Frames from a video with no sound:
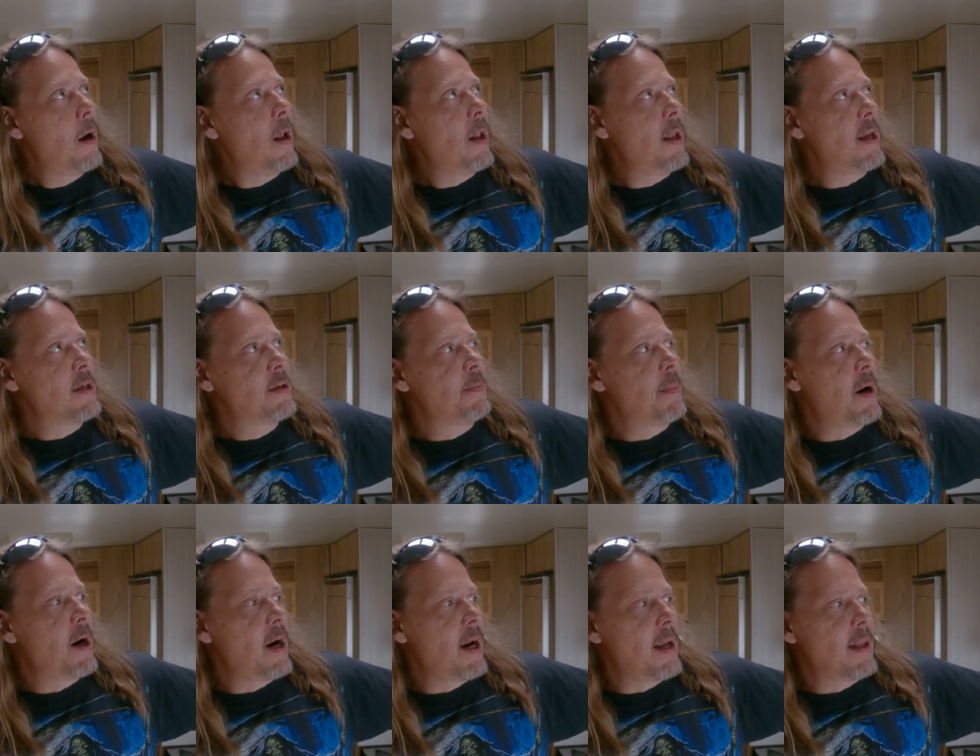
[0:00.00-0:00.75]
unless
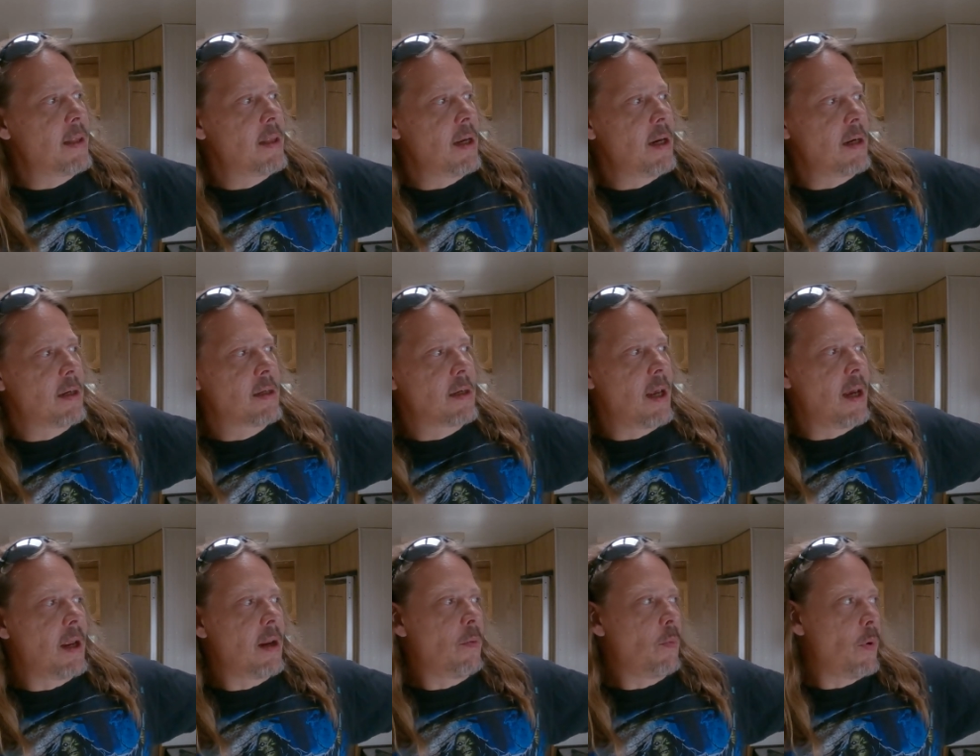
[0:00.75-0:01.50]
Marianne thinks
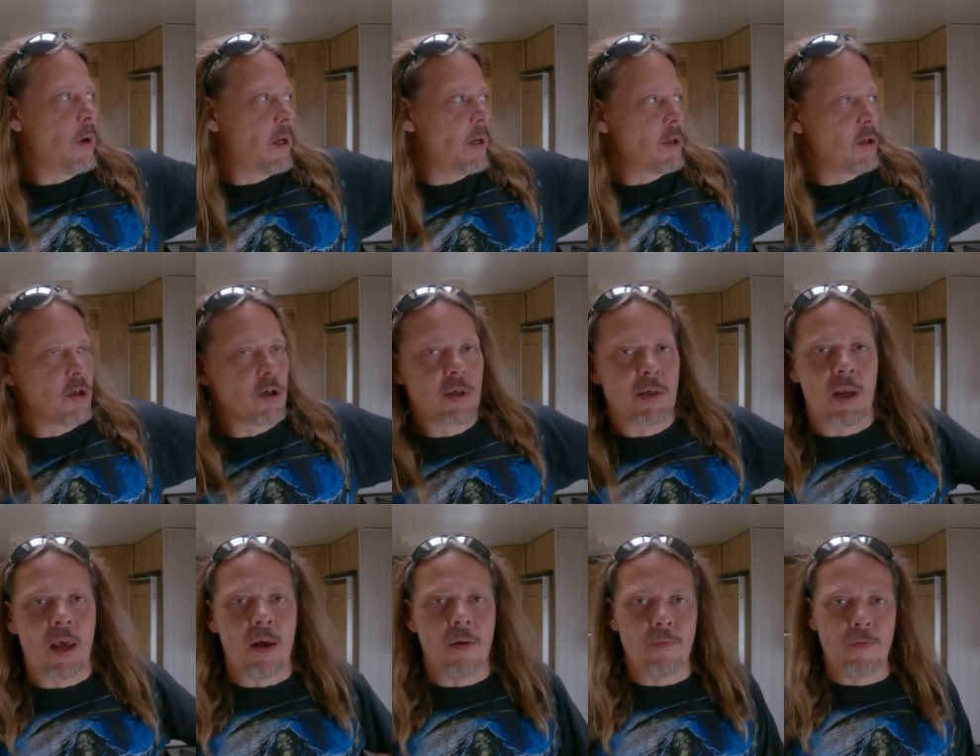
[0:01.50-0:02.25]
that we can just
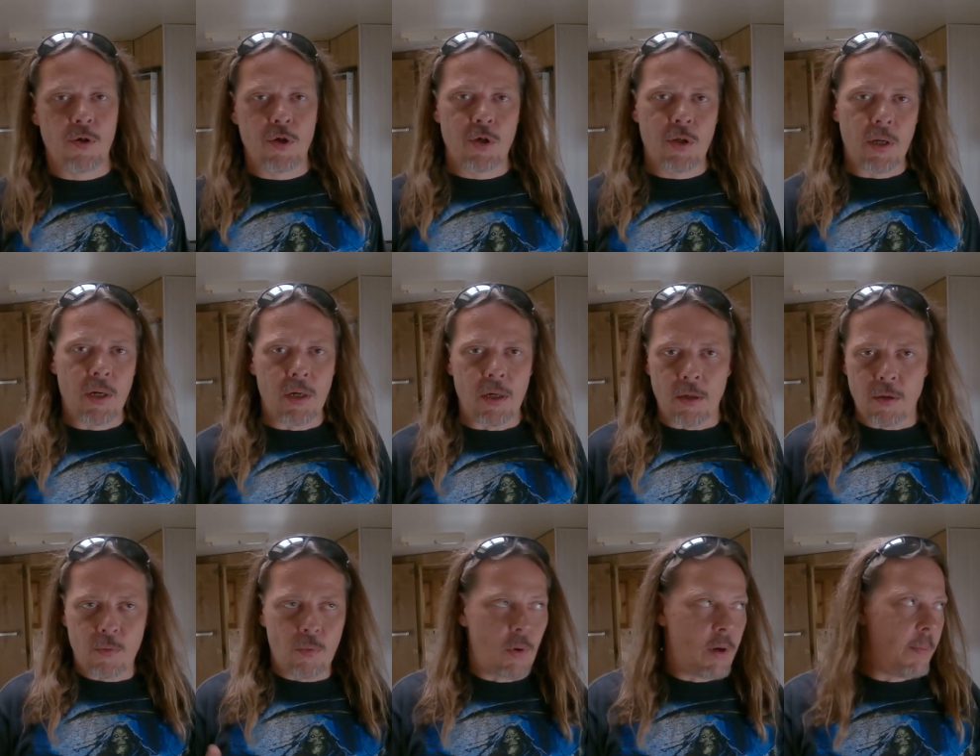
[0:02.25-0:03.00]
salvage
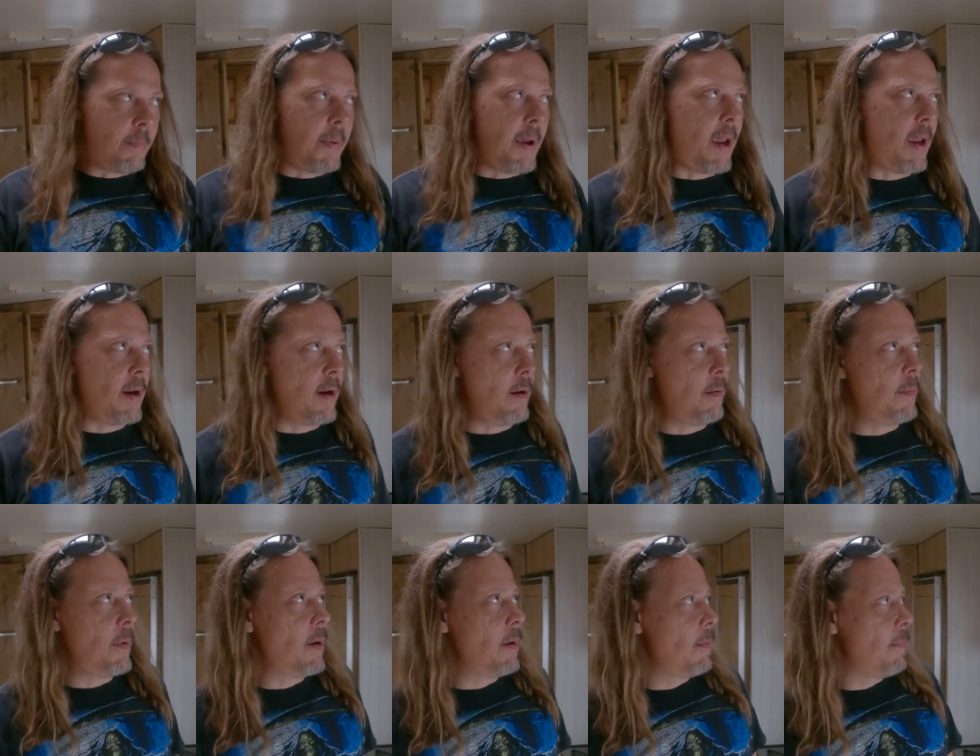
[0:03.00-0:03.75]
these, repaint
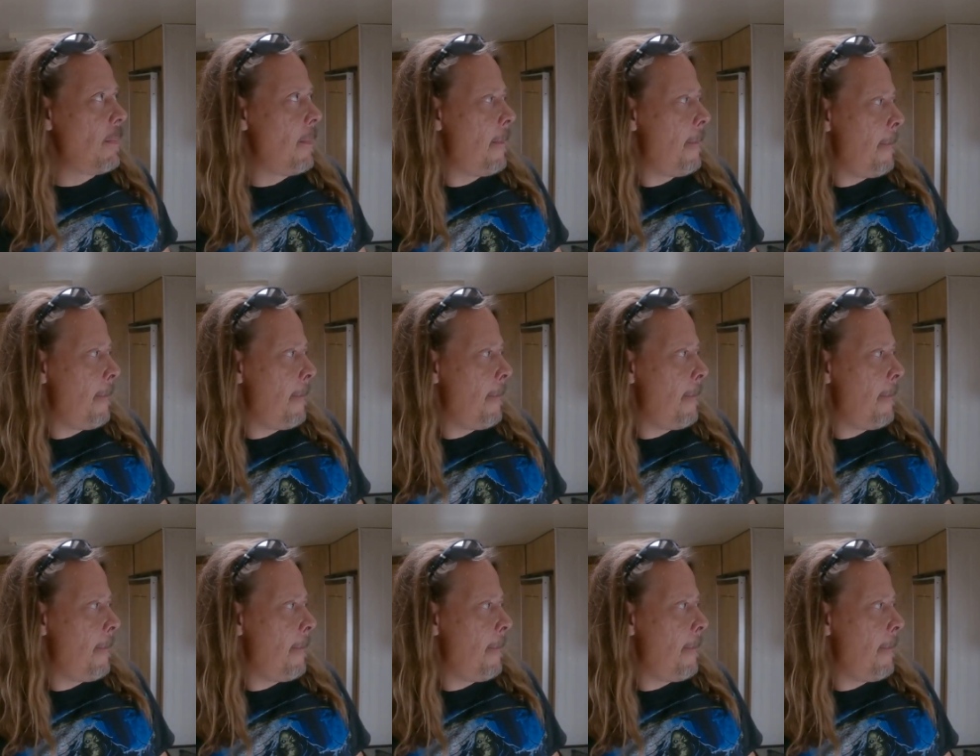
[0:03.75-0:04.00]
them, and